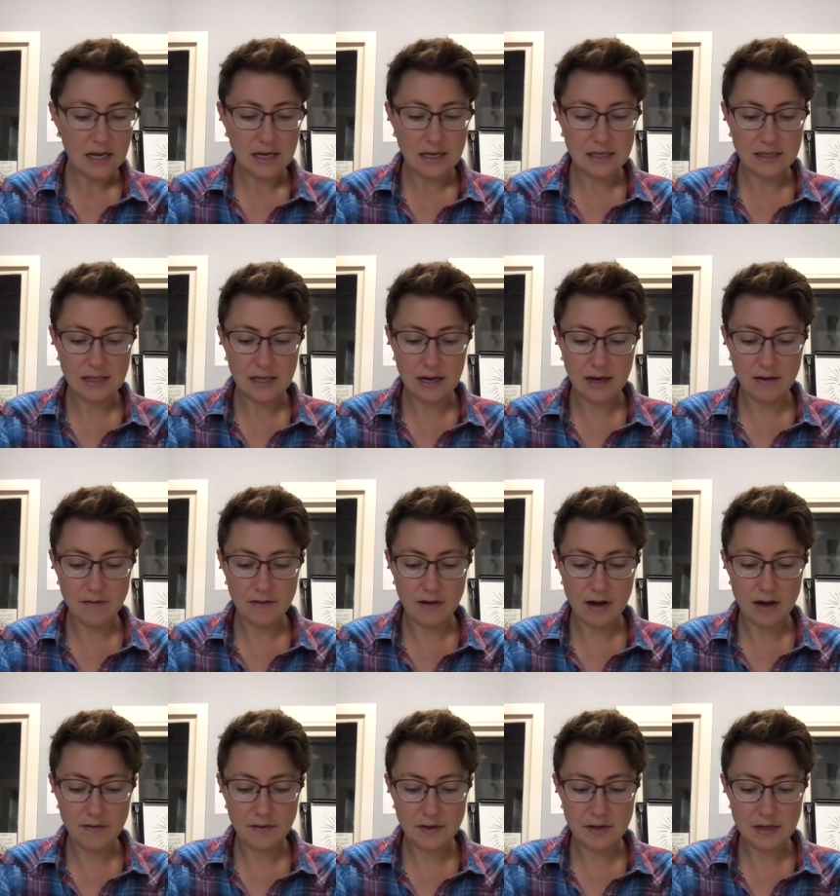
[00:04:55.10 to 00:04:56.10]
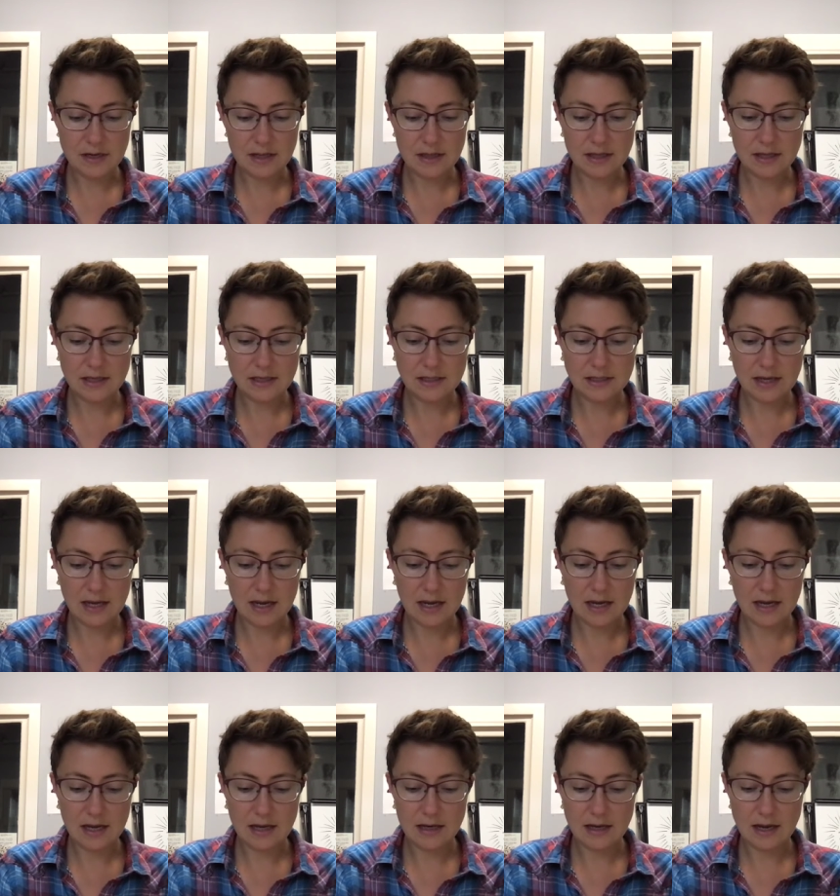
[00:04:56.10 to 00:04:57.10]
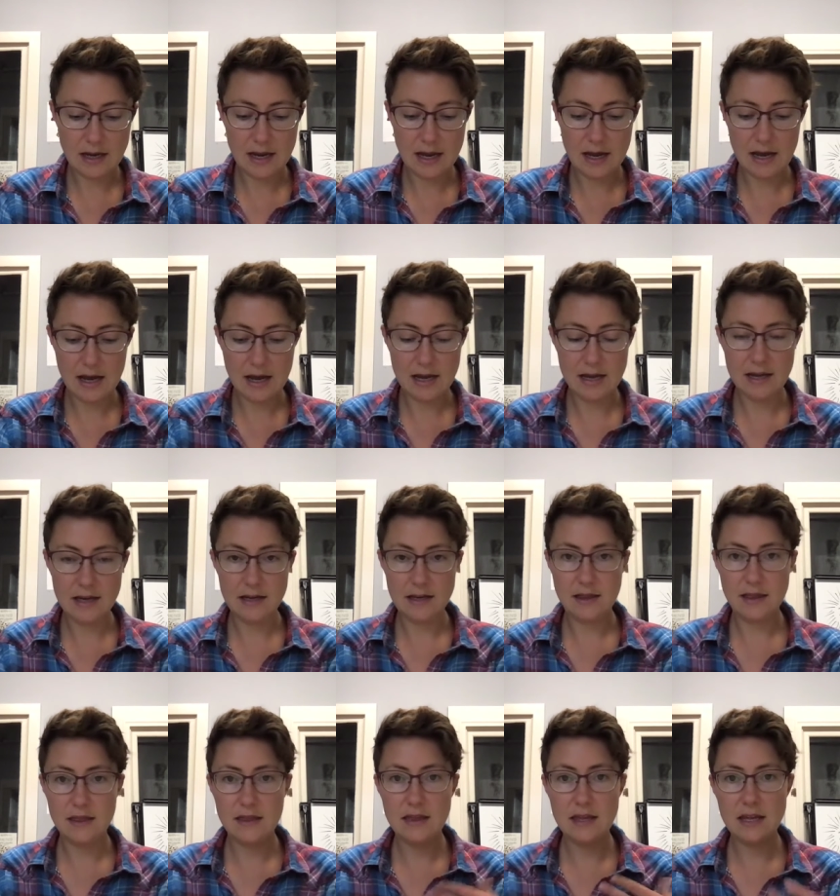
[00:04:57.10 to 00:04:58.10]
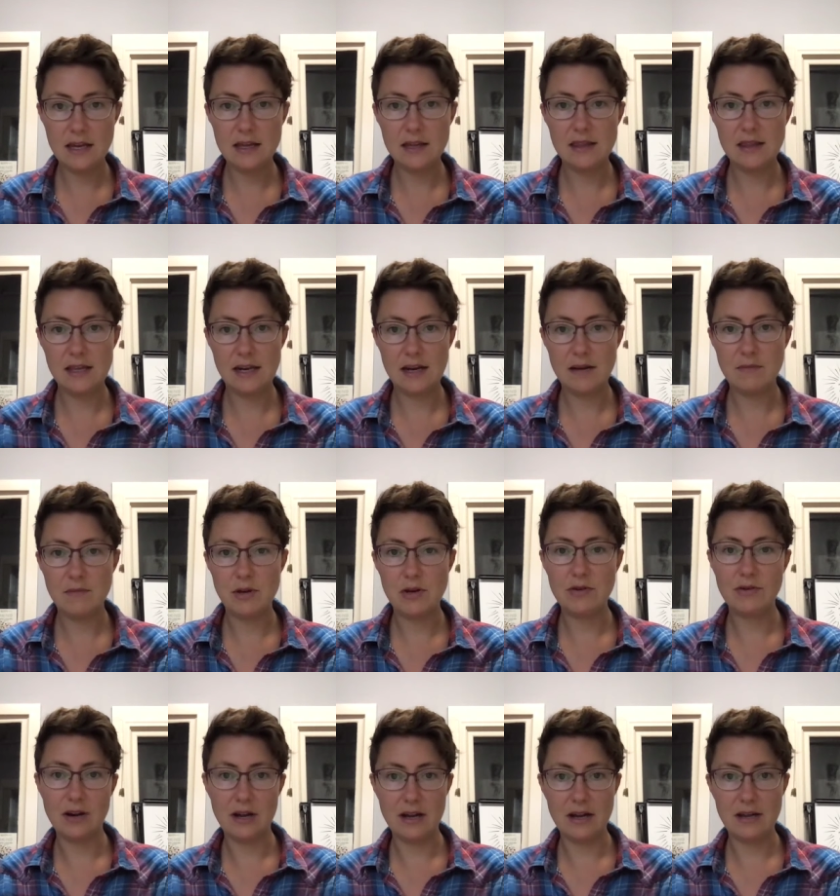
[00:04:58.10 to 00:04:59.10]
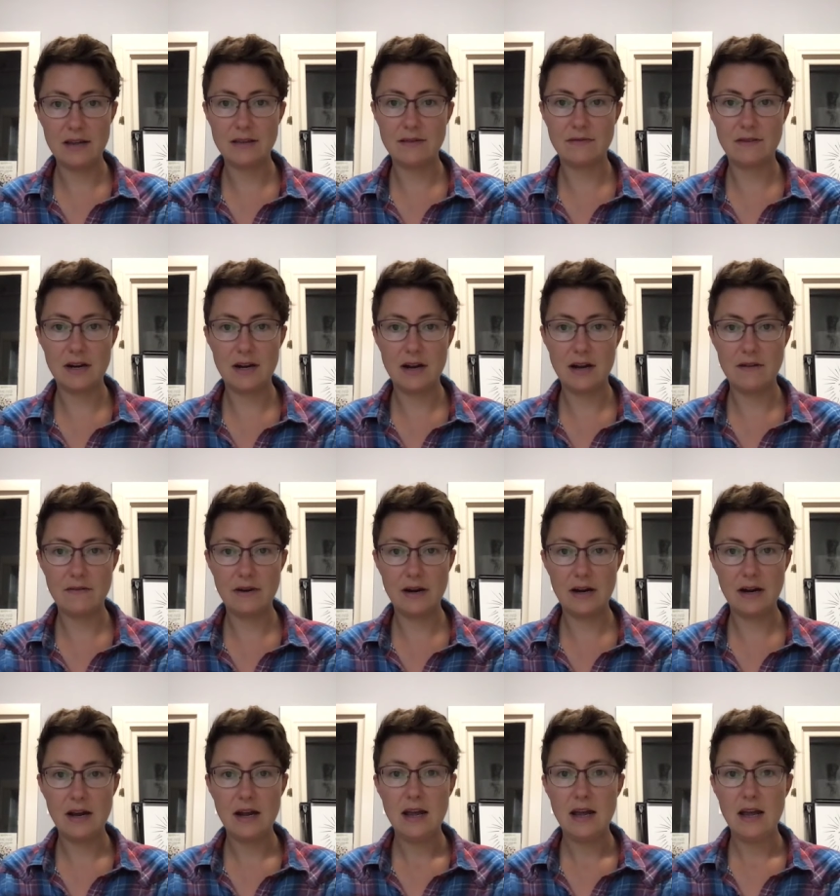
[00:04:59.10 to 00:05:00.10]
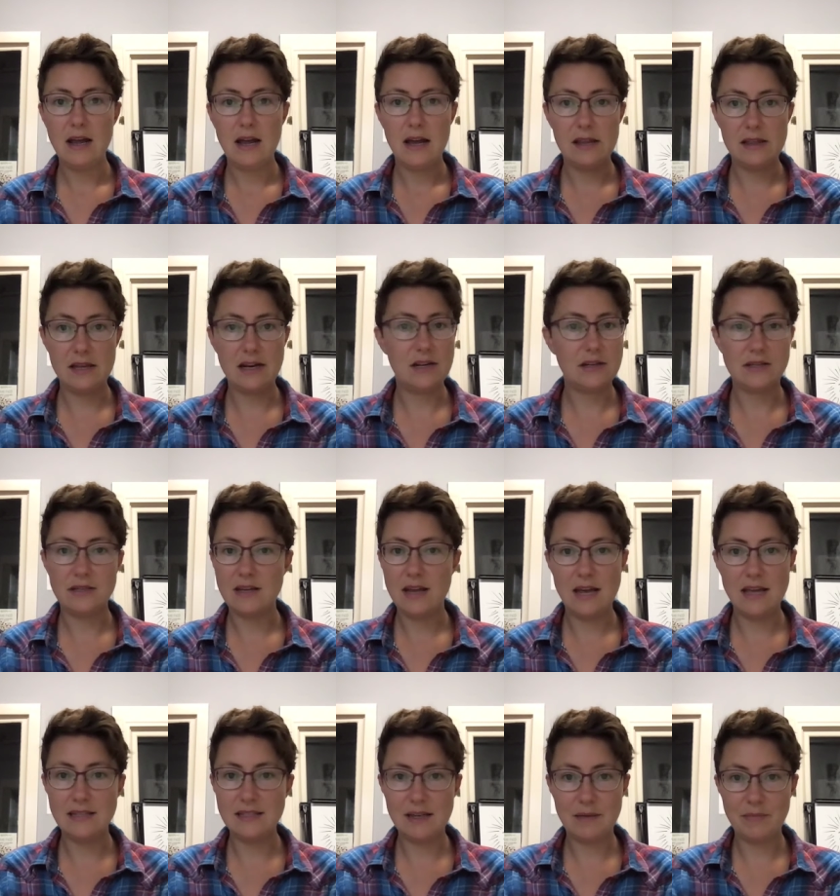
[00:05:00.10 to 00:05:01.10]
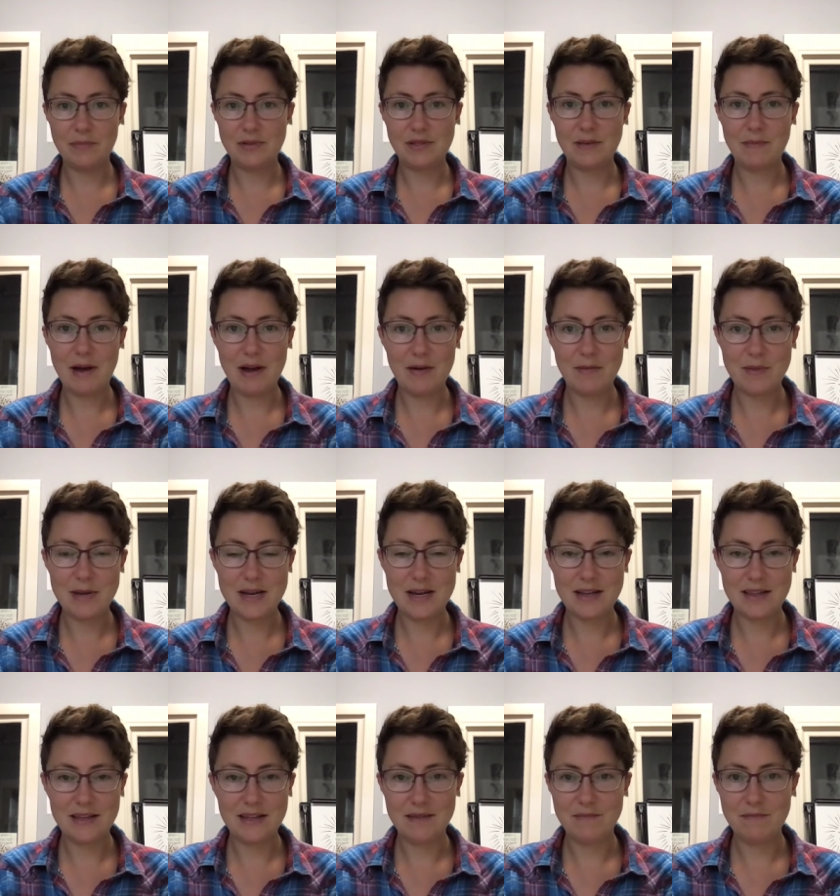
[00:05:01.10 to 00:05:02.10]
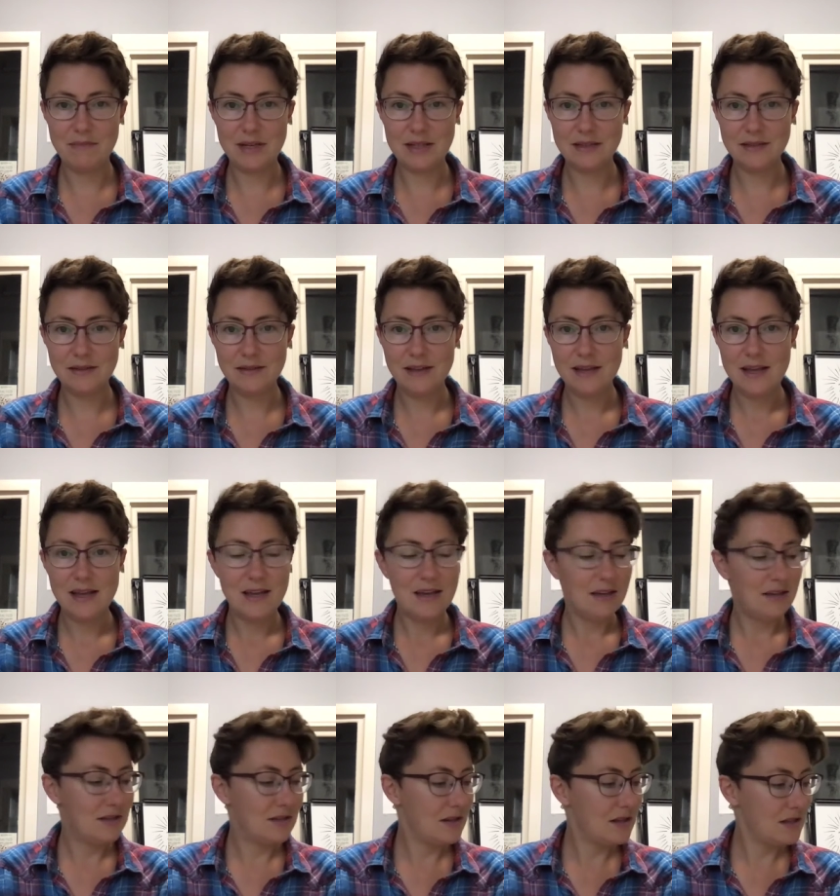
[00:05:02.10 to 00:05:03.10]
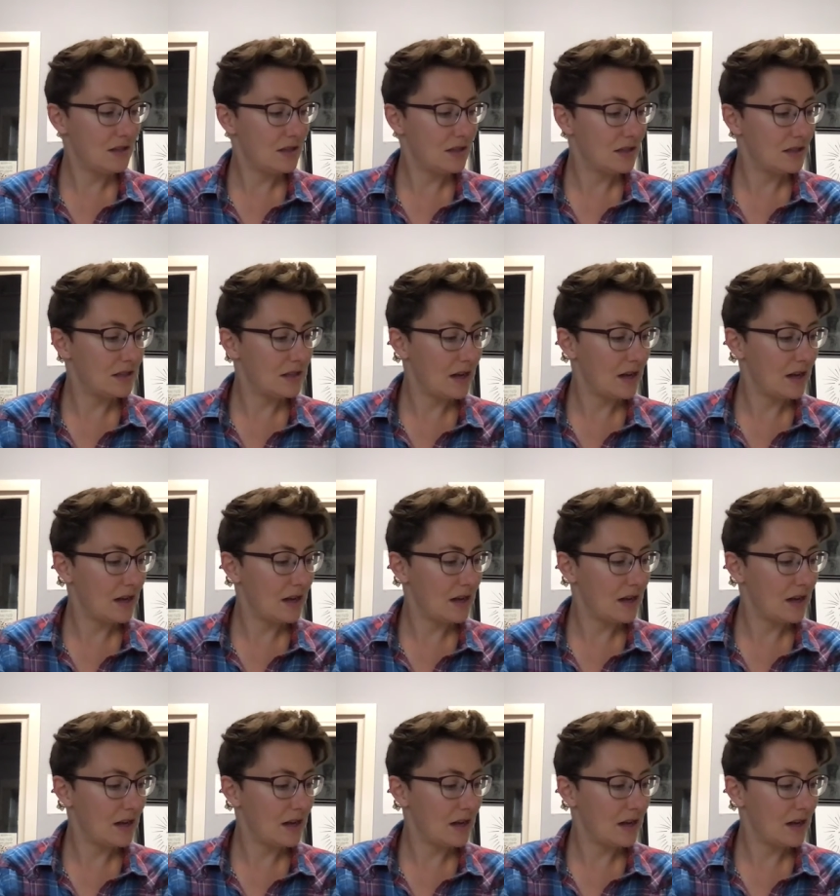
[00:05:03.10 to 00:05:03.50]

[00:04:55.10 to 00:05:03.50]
is that I've often done this, and I think that I'm drawing on the front cover, and then it ends up somehow being on the middle. So this just